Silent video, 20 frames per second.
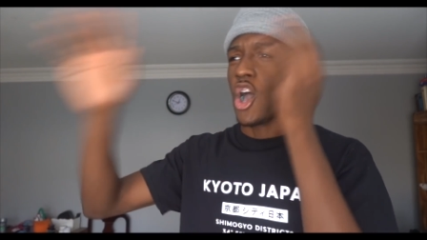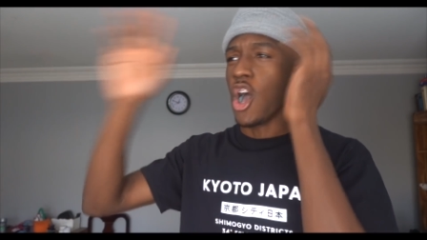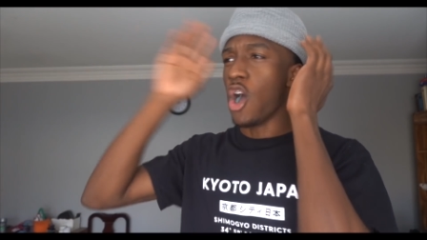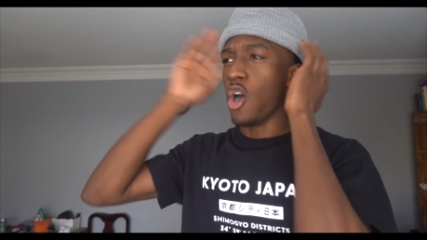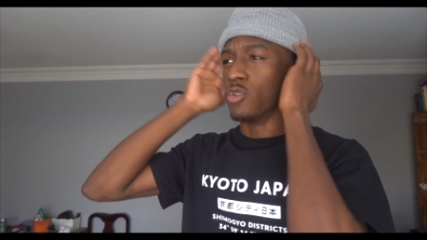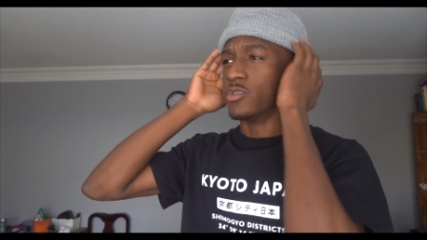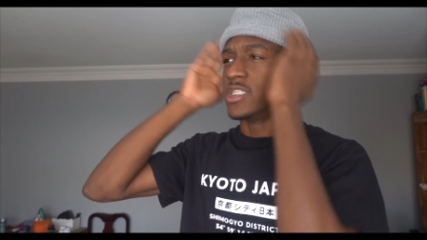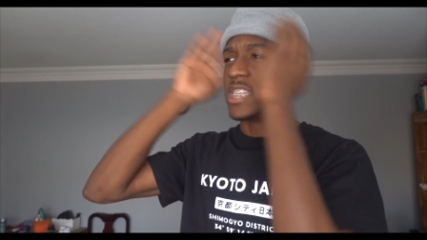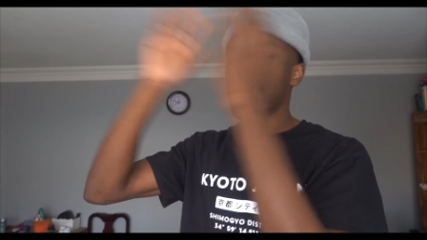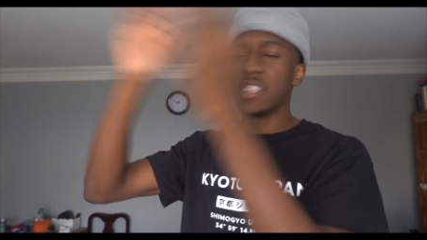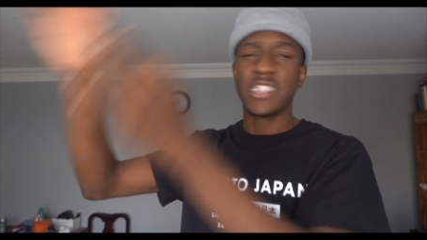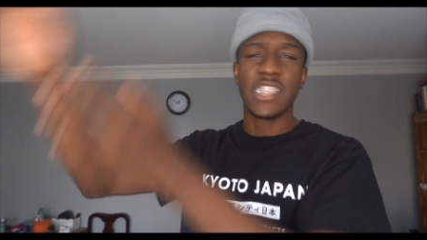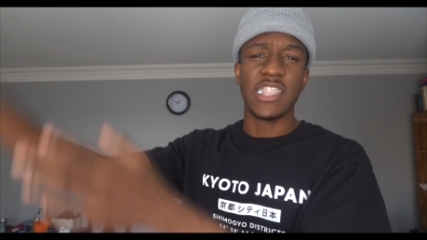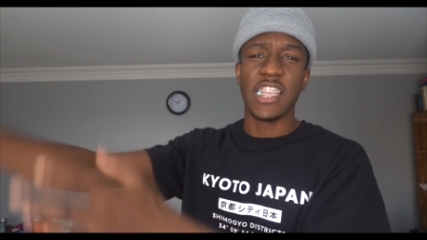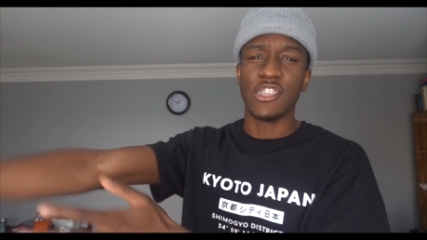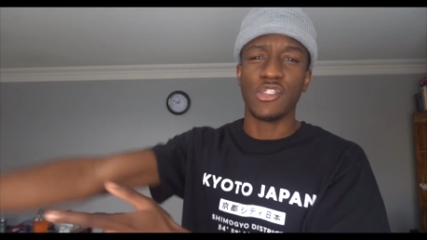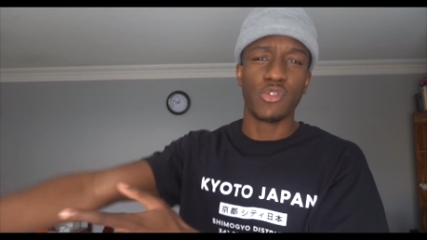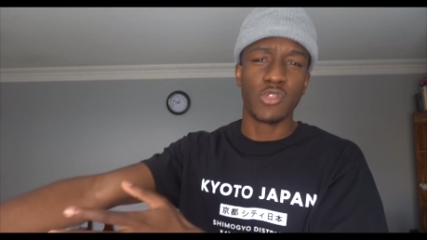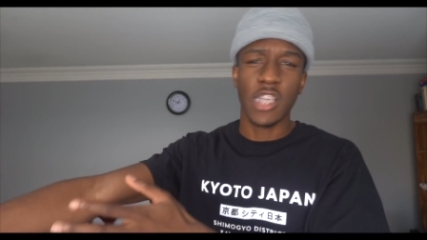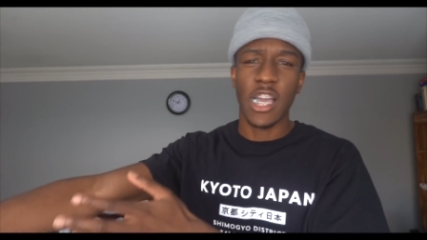Oh, Jay said
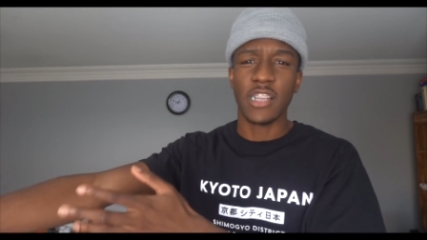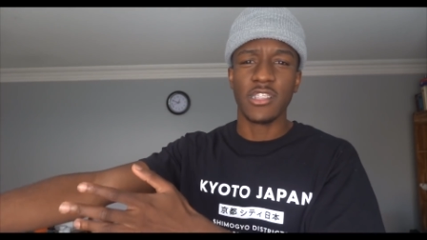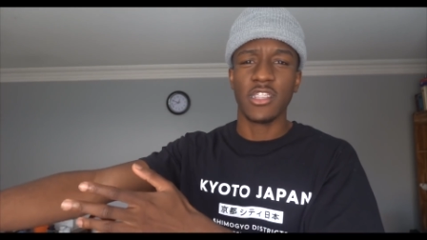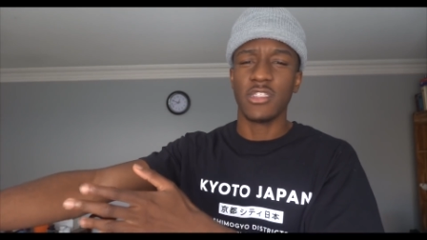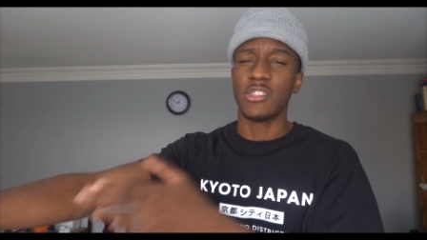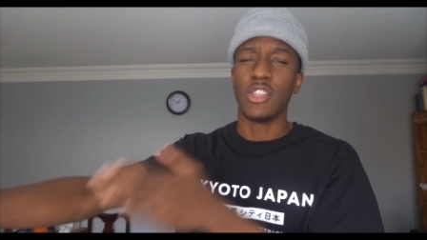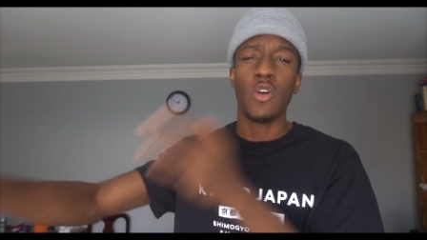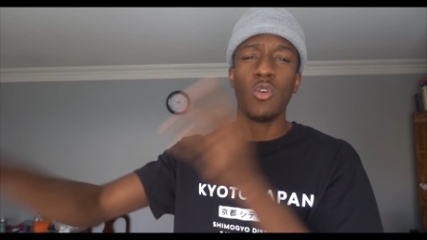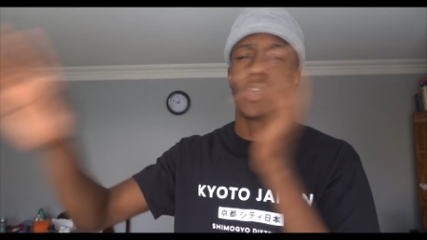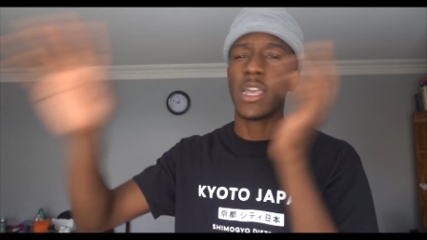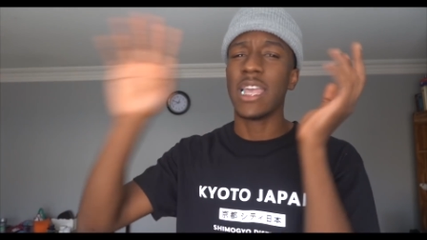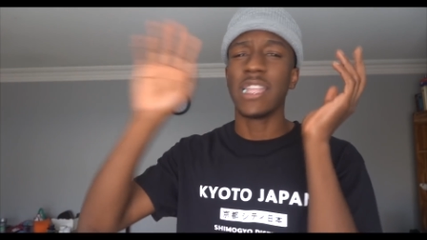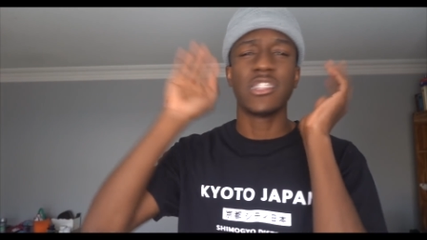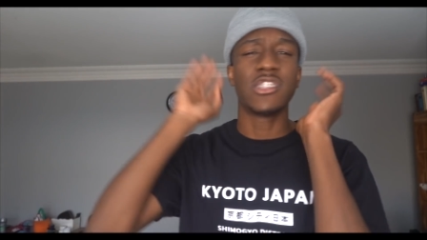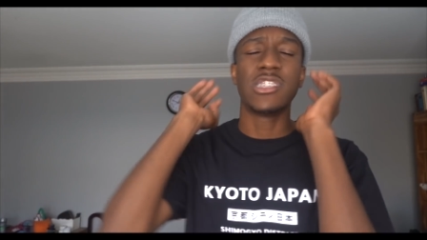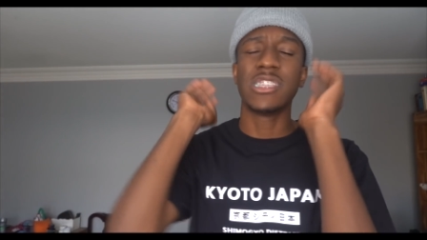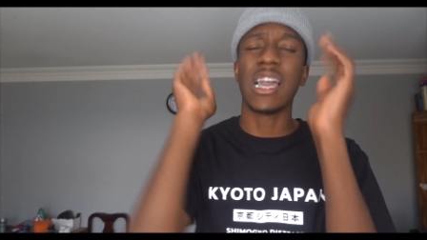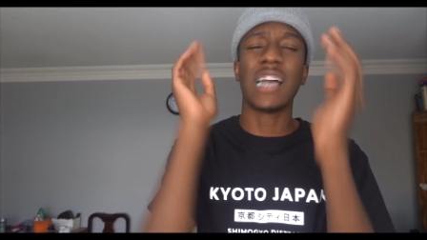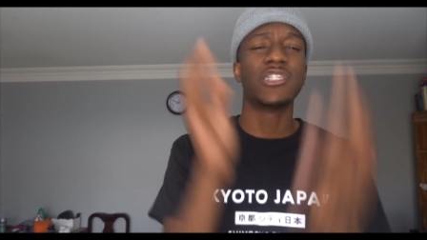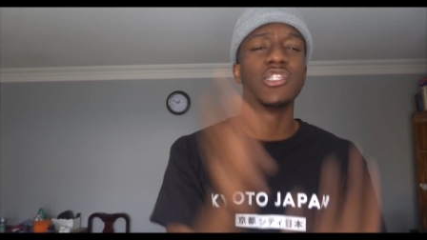that you're talking to... Don't
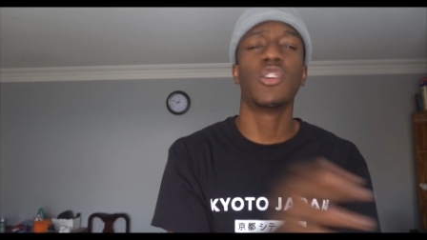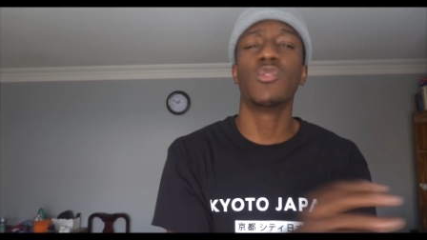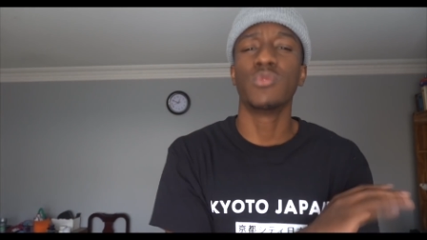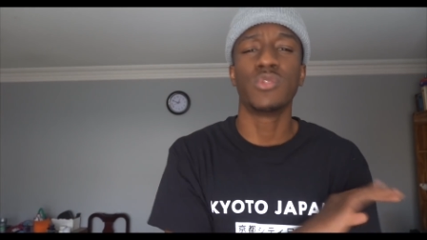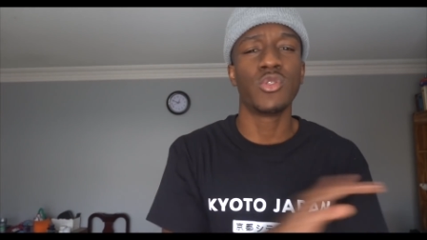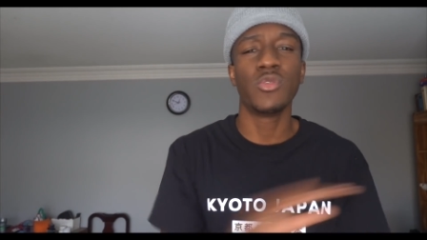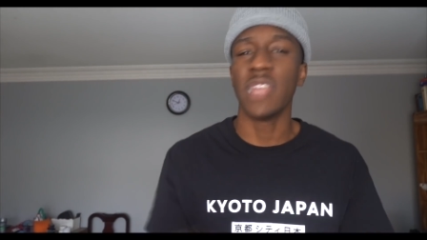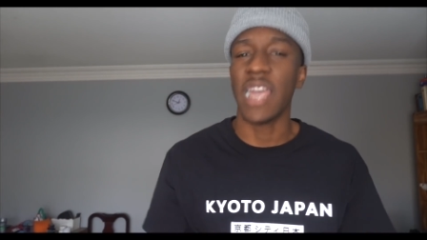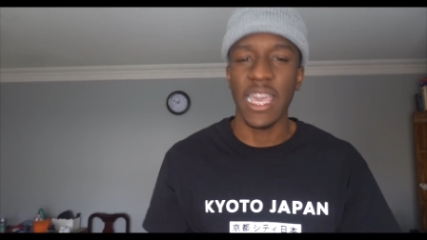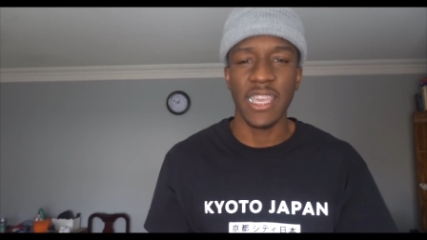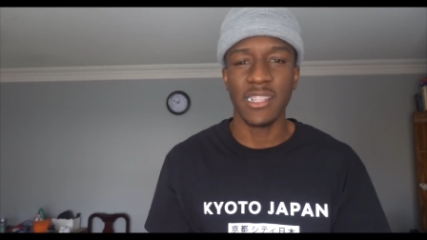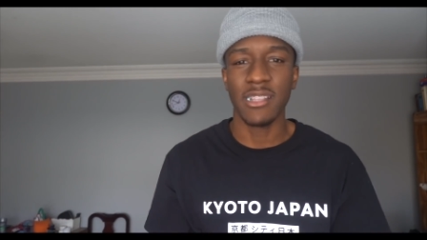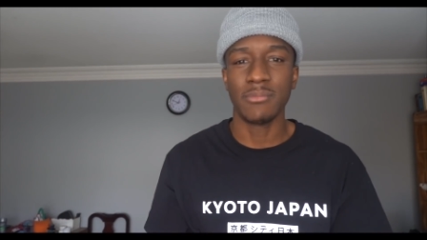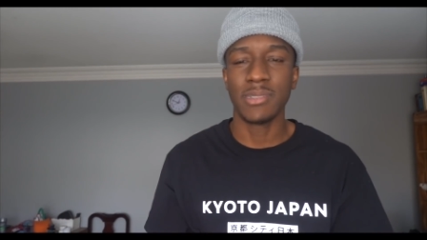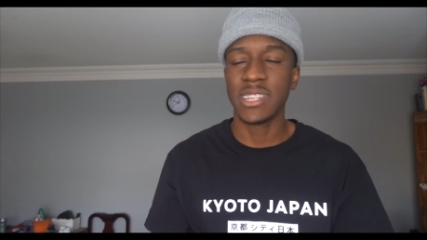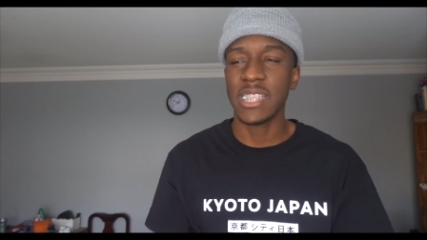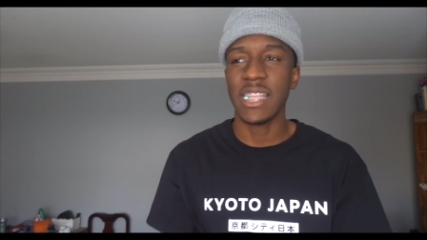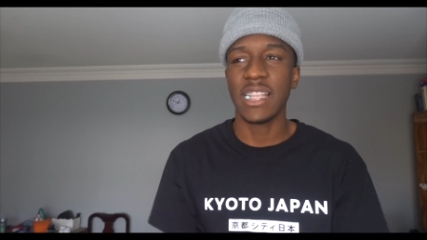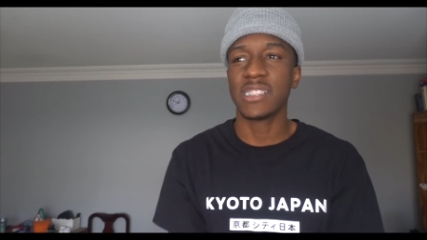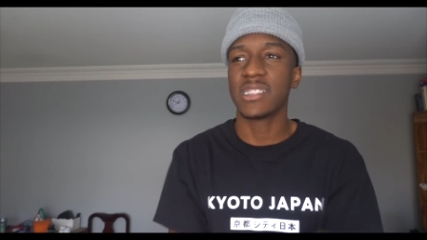hit... You guys, don't do that. And I'm
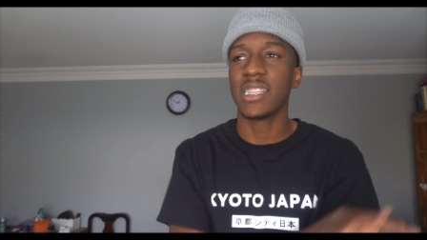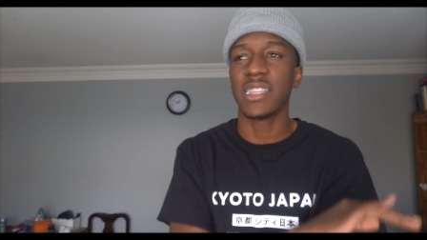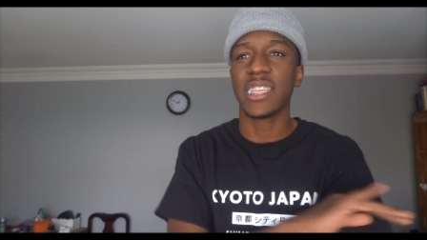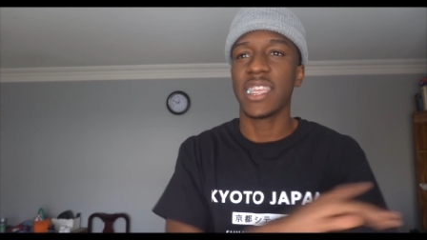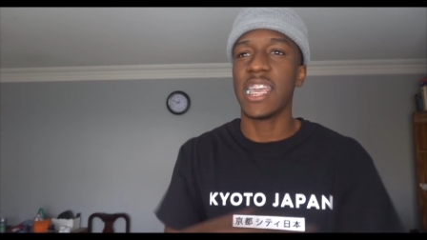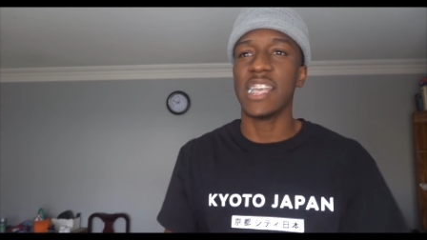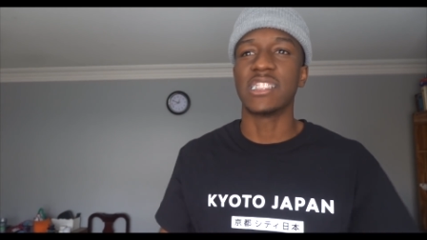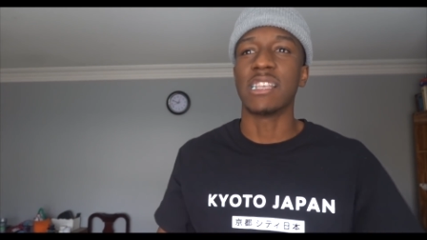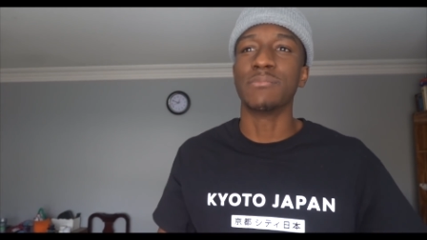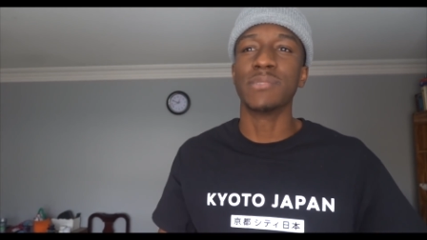saying that's not the case.